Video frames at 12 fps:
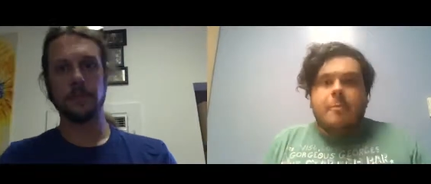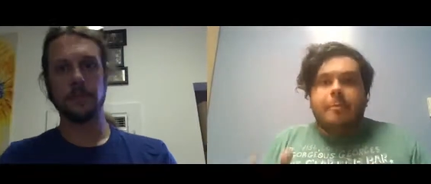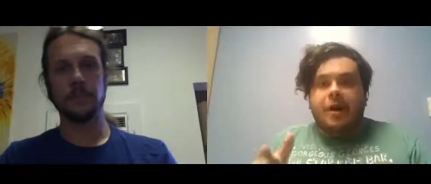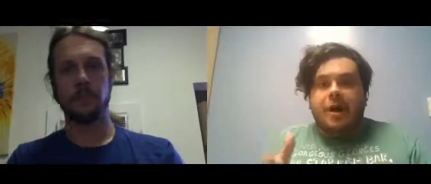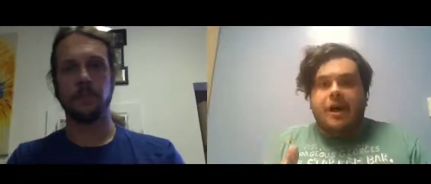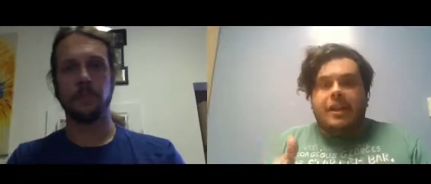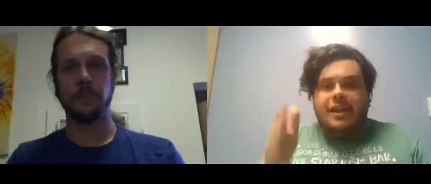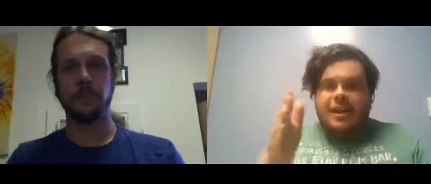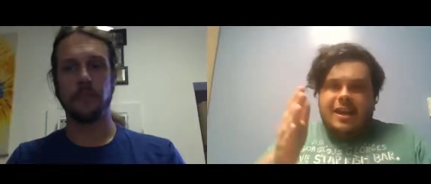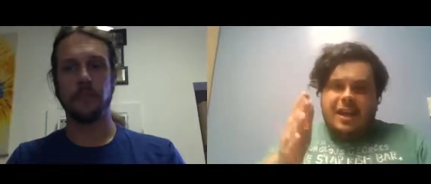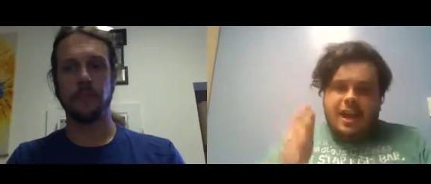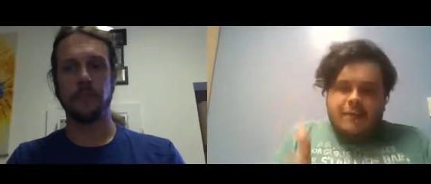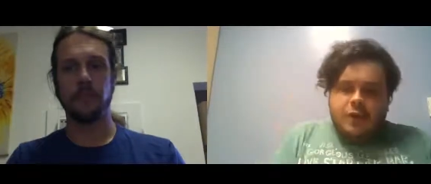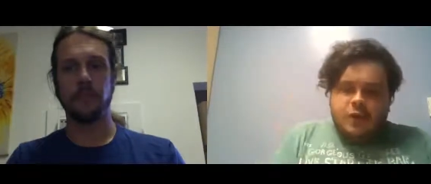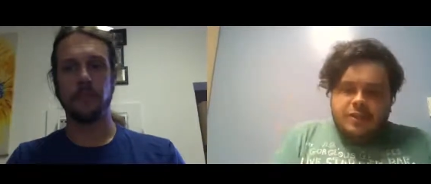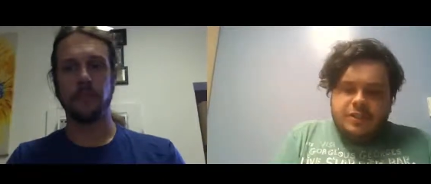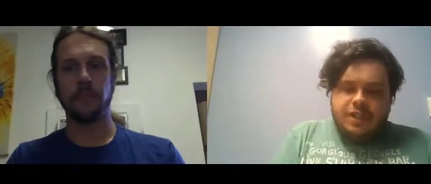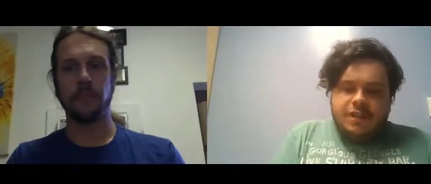Speaker 1: But if you
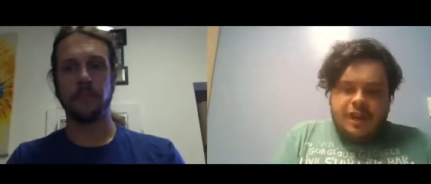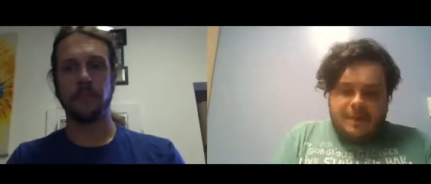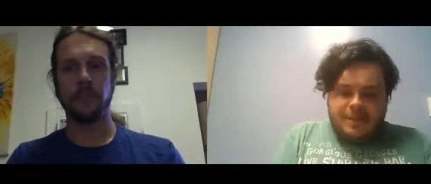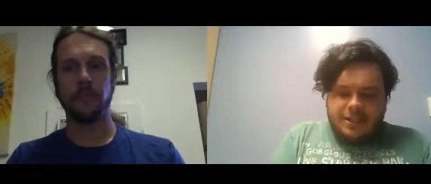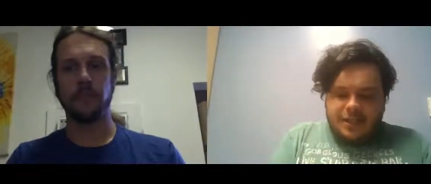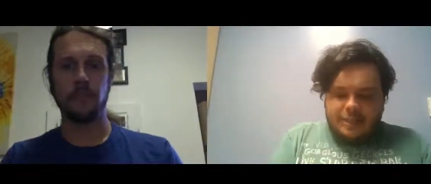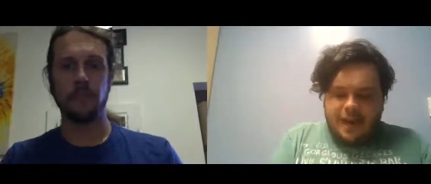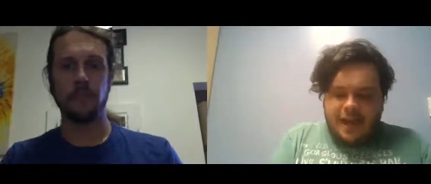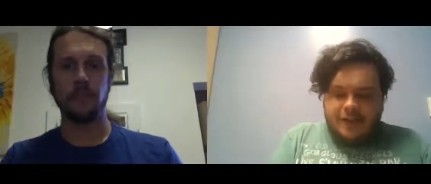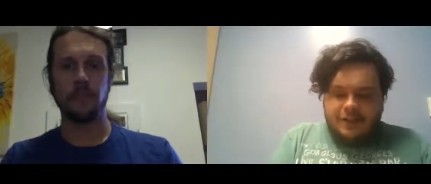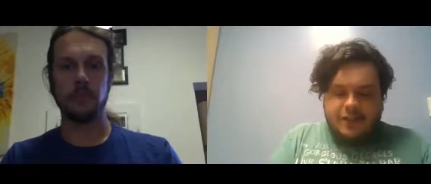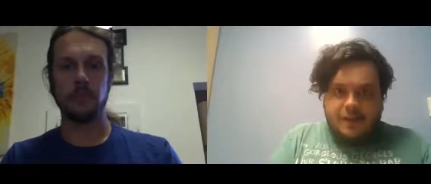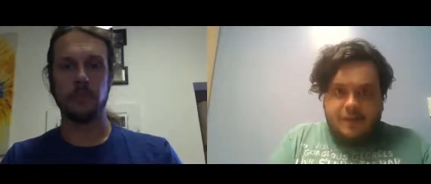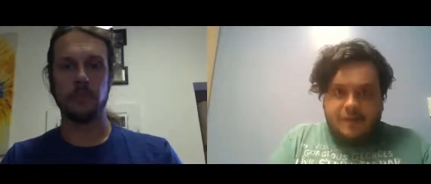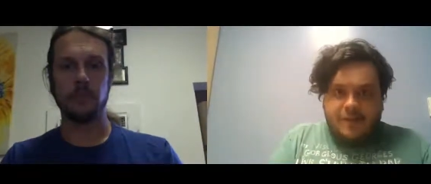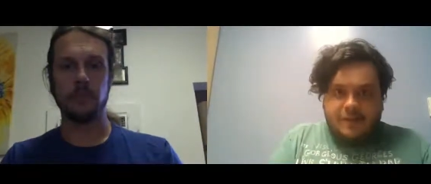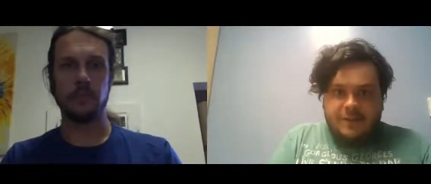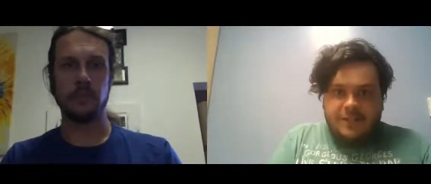see your Amazon payout's going to be
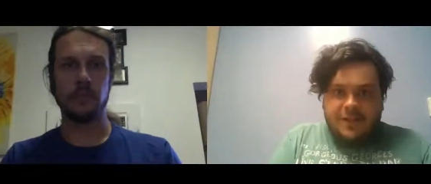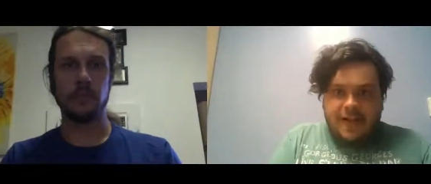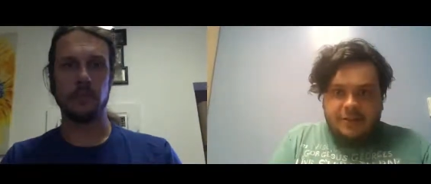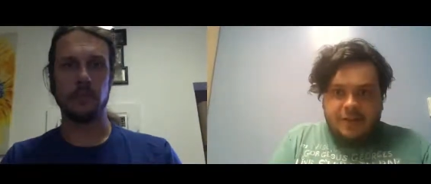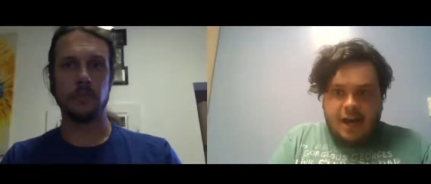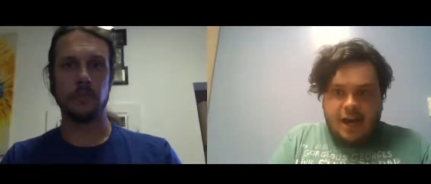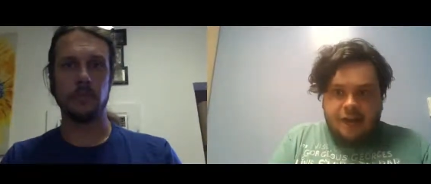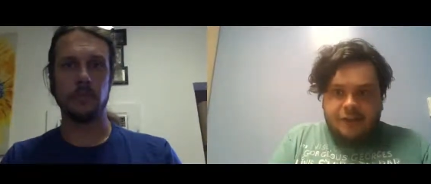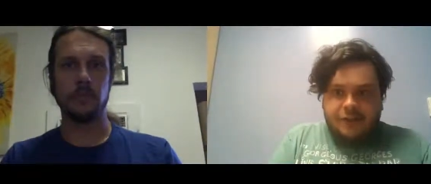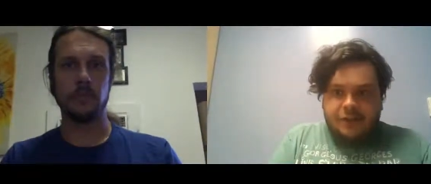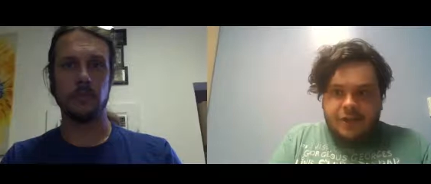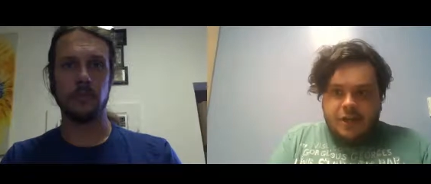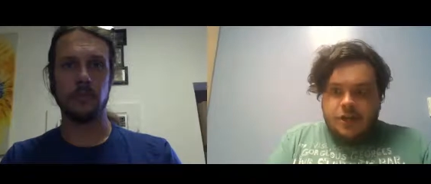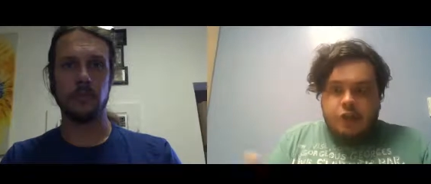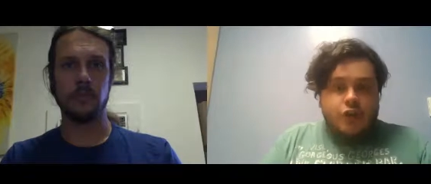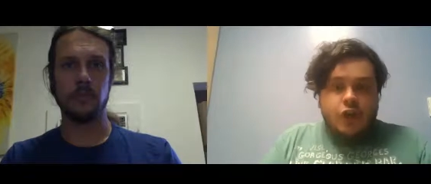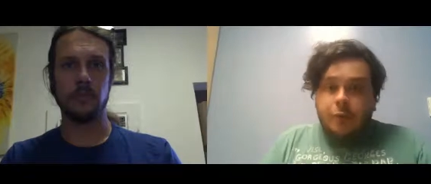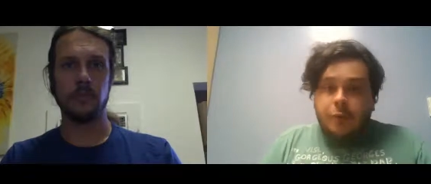$15,000,
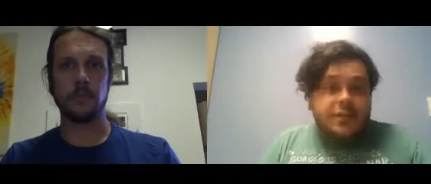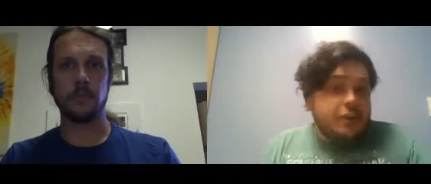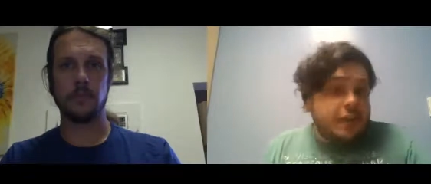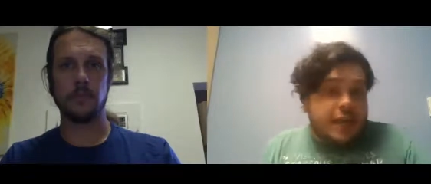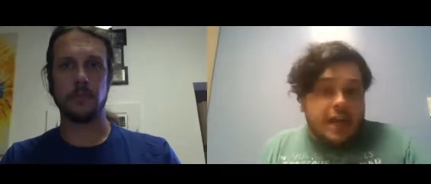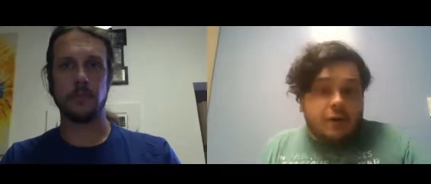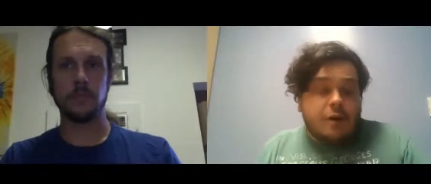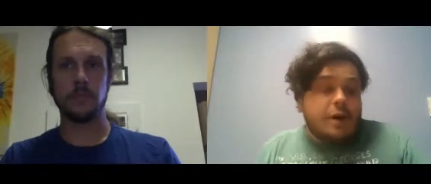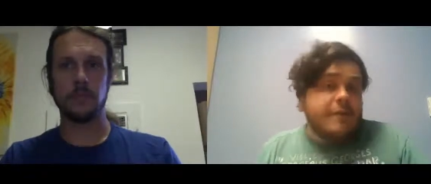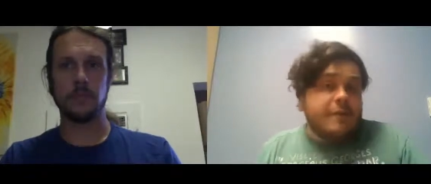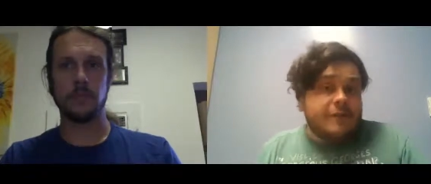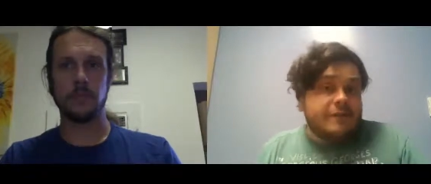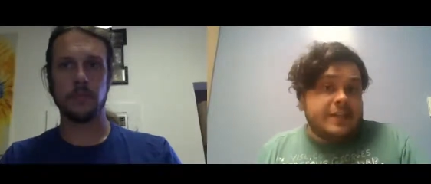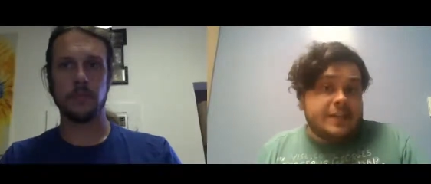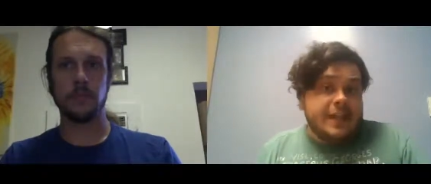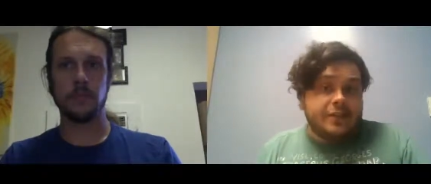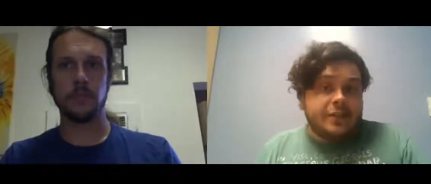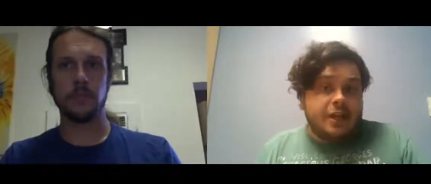there's no reason you can't run up a
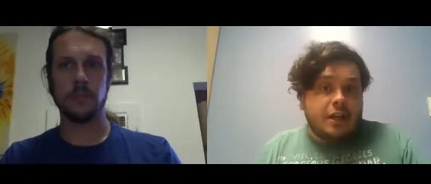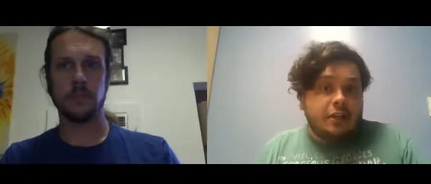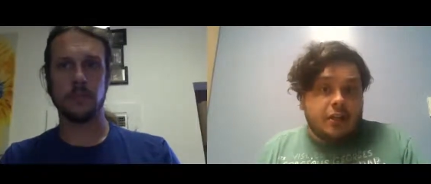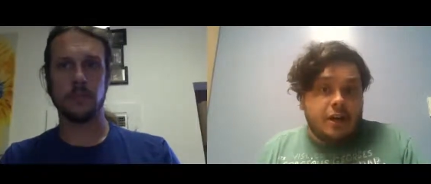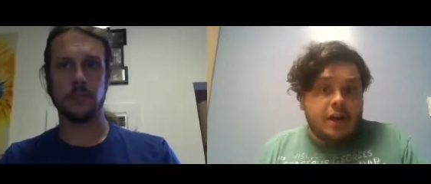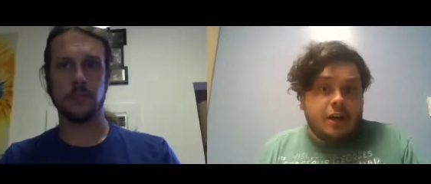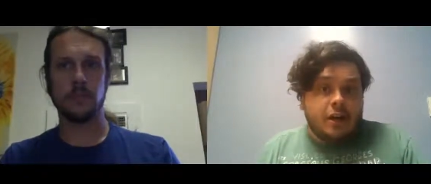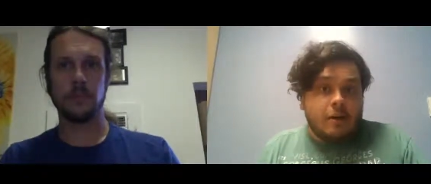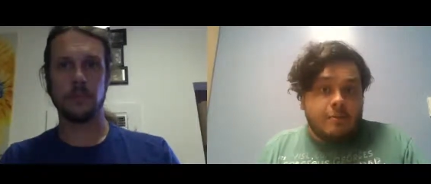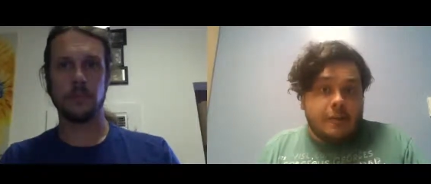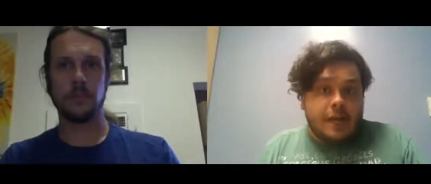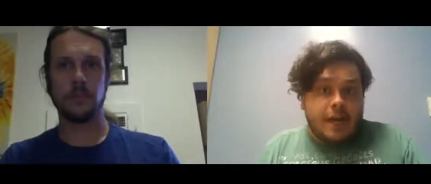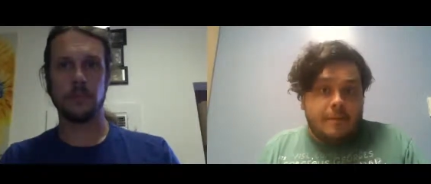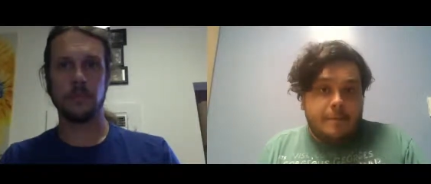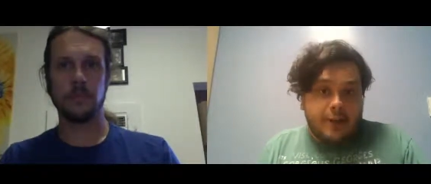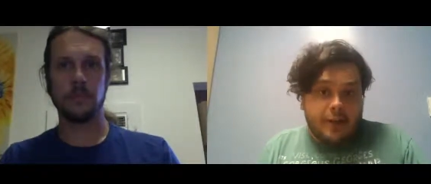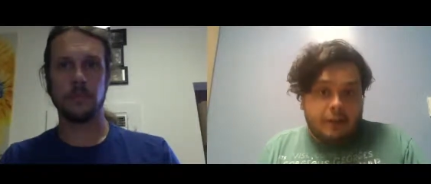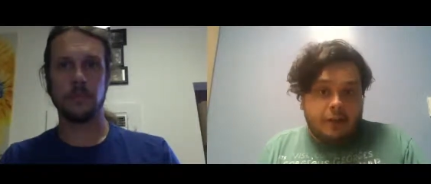$15,000 credit card debt uh,
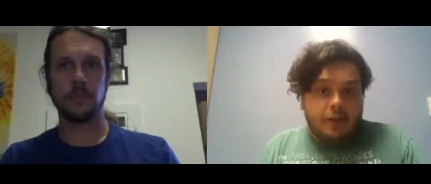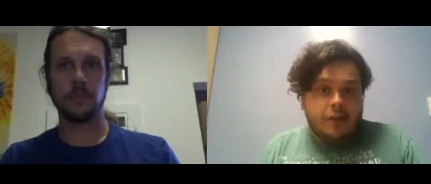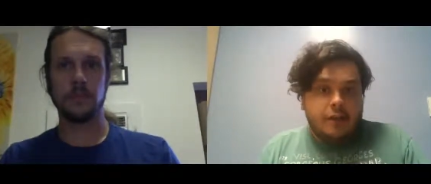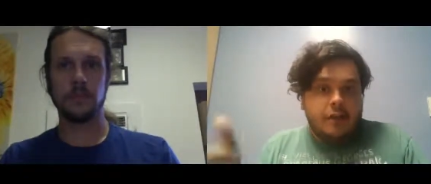bill